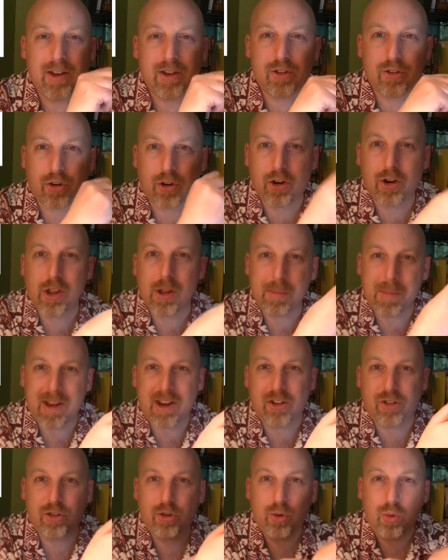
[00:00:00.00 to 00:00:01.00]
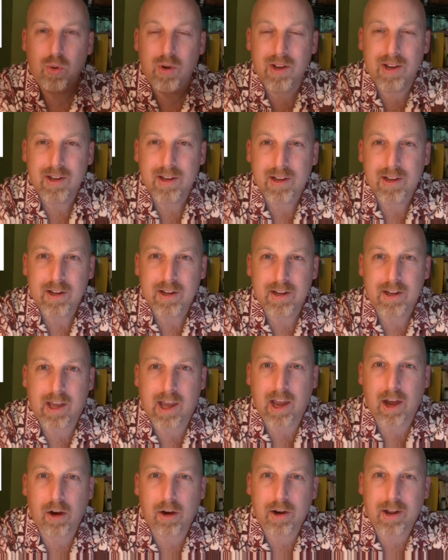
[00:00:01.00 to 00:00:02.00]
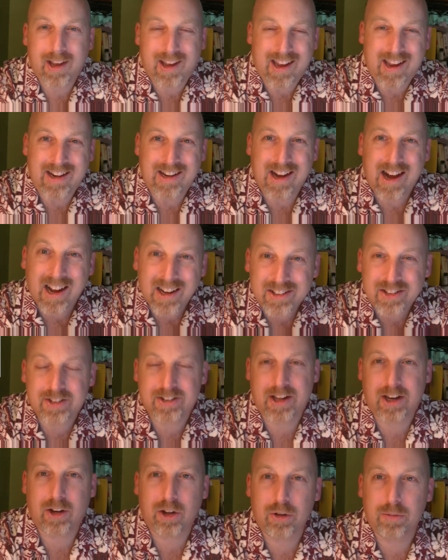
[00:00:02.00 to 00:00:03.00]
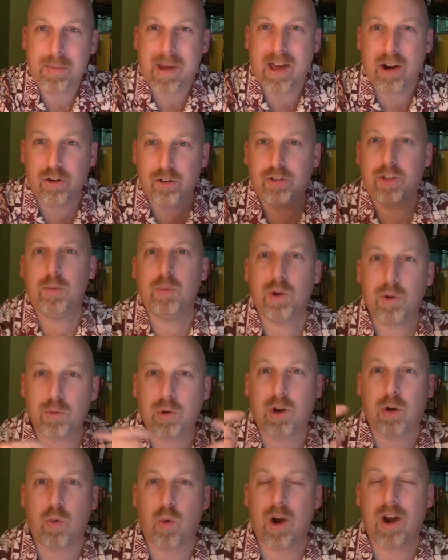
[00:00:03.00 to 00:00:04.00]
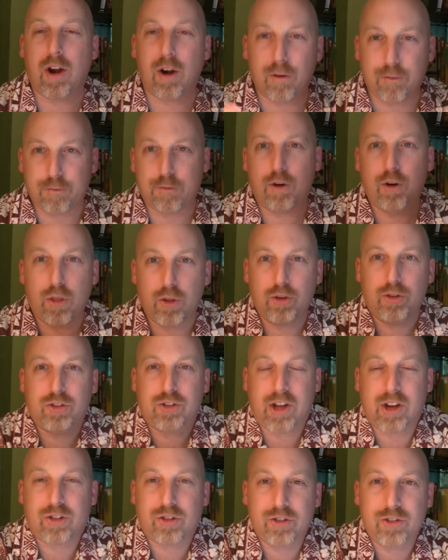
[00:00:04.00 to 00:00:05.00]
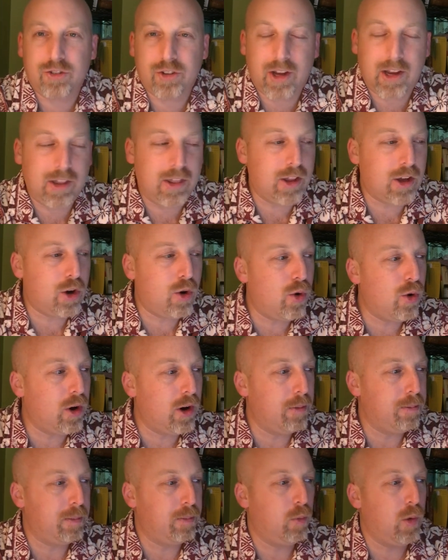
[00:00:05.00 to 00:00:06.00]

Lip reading: turn them into chaotic and unsettled matters that would require further sessions in the court.